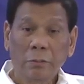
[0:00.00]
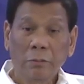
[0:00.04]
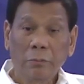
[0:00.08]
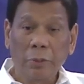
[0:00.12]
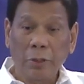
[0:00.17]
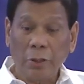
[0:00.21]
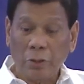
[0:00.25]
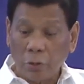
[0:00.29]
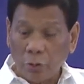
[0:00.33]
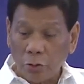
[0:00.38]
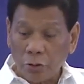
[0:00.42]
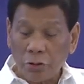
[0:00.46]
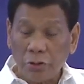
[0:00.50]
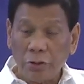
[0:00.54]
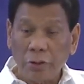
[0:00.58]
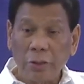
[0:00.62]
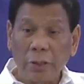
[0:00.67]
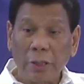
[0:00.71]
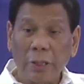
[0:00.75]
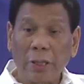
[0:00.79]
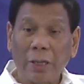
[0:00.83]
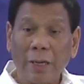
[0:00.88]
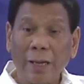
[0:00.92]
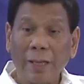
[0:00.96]
because
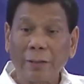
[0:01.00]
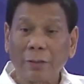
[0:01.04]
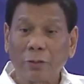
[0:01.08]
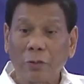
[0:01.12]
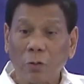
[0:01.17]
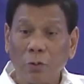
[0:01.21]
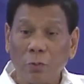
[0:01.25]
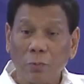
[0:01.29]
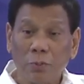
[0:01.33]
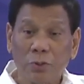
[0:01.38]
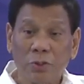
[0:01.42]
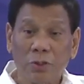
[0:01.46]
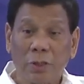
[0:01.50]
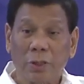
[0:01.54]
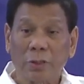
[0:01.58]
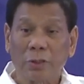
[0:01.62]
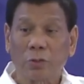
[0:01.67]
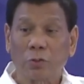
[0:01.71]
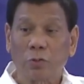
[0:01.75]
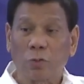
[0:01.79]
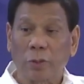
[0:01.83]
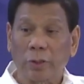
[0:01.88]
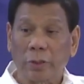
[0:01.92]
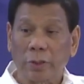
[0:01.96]
a lot of
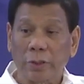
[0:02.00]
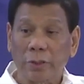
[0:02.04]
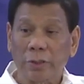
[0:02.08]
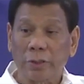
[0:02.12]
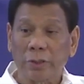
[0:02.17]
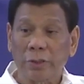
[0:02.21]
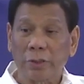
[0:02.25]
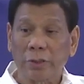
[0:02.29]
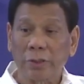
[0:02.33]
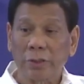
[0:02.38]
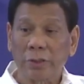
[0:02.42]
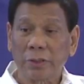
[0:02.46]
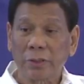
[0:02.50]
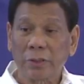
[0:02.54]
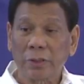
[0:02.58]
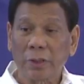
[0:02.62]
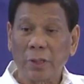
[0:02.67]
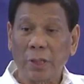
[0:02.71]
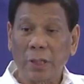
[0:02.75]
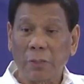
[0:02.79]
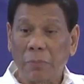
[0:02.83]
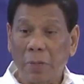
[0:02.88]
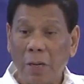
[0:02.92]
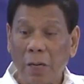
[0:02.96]
sanctuaries
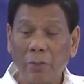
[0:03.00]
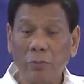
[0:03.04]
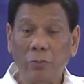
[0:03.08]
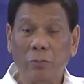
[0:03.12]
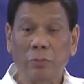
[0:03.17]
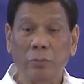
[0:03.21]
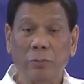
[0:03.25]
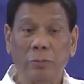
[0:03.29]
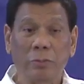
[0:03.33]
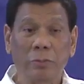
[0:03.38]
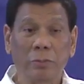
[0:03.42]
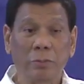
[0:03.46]
abound,